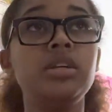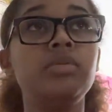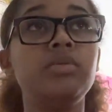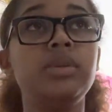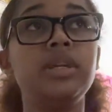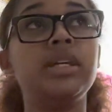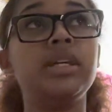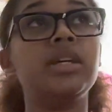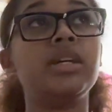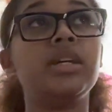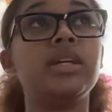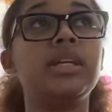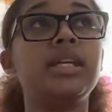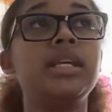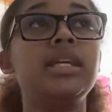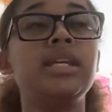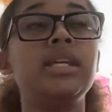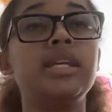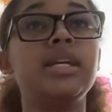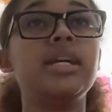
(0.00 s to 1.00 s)
we could
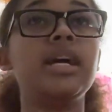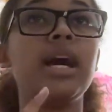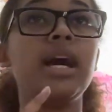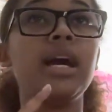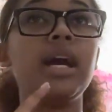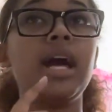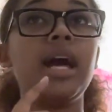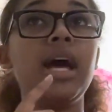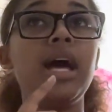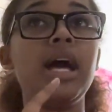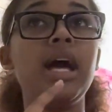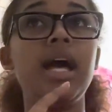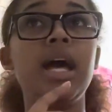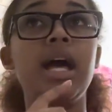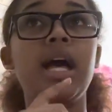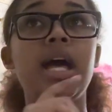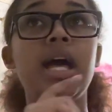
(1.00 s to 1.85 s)
kiki kaka,